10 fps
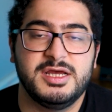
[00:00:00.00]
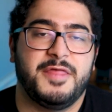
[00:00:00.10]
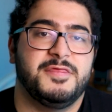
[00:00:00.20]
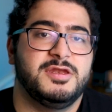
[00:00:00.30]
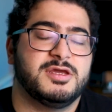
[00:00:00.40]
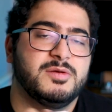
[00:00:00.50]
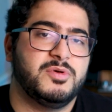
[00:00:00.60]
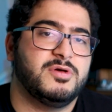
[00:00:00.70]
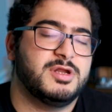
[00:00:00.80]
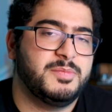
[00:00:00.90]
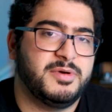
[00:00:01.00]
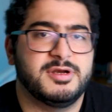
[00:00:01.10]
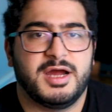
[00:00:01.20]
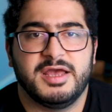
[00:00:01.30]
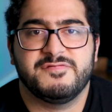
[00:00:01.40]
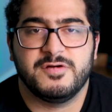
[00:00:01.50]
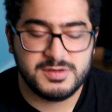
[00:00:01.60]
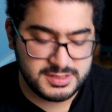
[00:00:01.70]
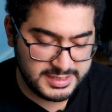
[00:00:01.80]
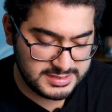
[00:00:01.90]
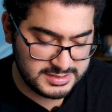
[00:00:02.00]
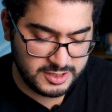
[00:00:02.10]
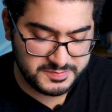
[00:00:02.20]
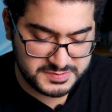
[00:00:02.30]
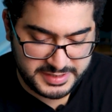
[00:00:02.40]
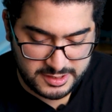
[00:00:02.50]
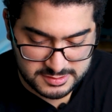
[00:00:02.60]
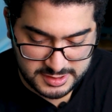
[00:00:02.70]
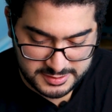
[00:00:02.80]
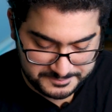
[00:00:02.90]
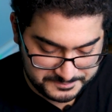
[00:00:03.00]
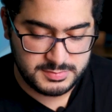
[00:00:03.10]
and then you can pull it up on your iPhone and that helps me out a lot.